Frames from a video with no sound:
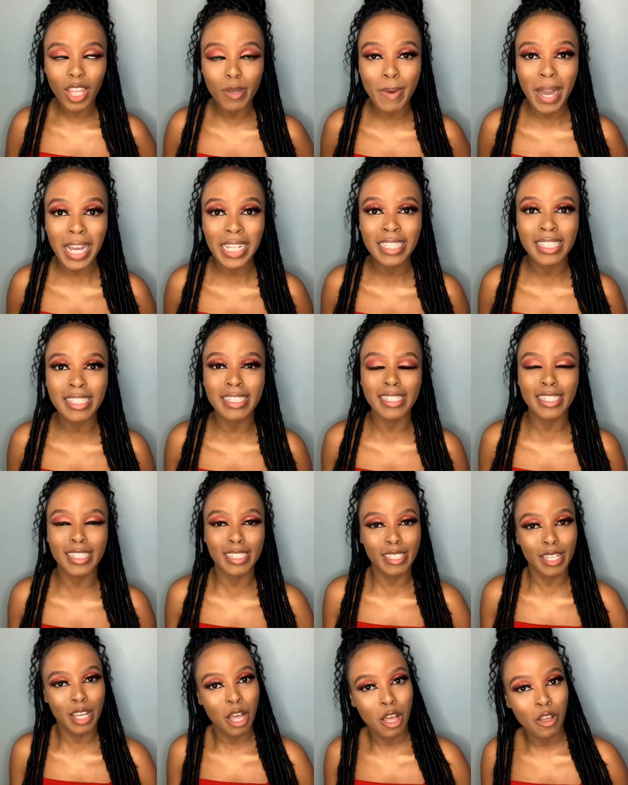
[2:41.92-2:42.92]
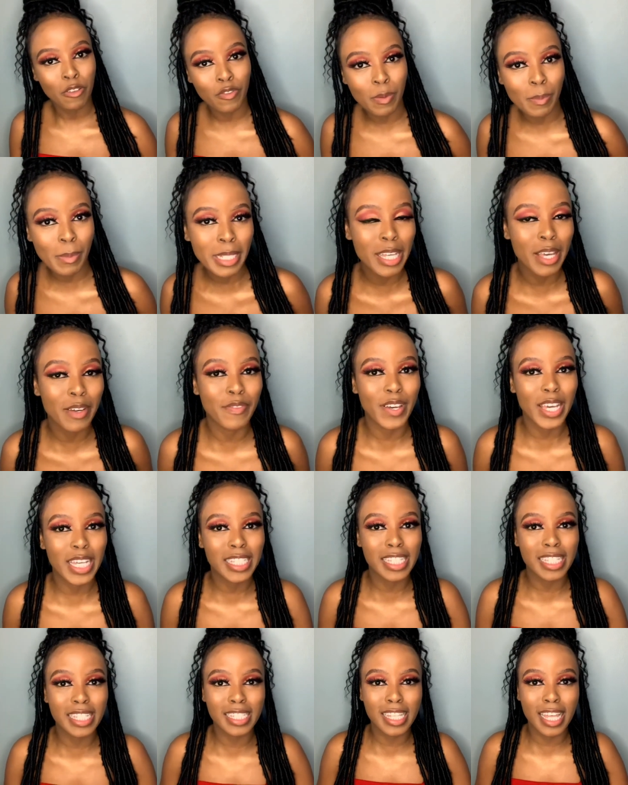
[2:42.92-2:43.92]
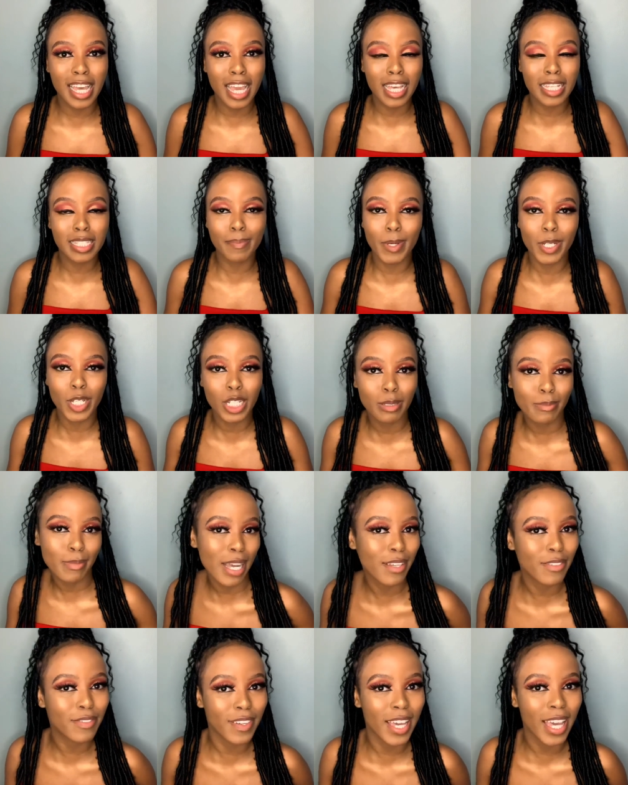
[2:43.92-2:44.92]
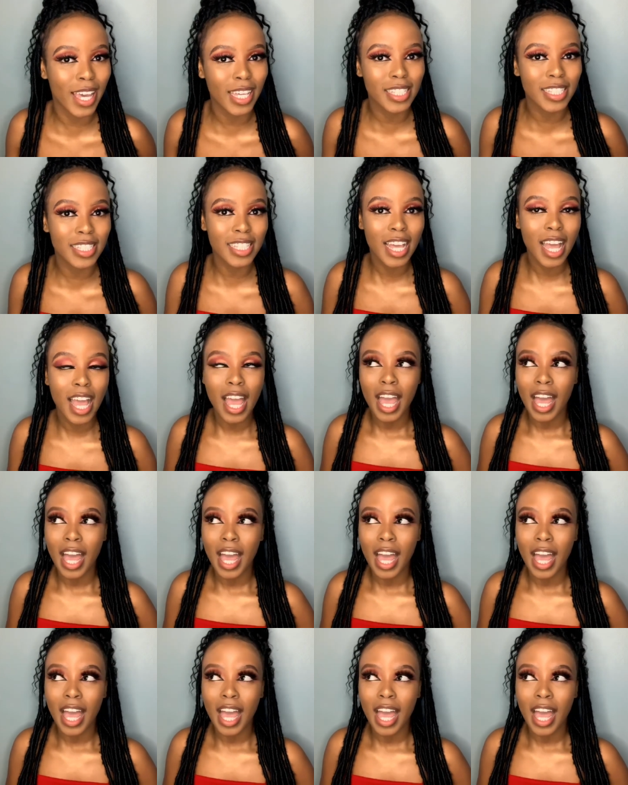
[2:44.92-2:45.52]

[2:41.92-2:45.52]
you might see familiar faces there, especially my face.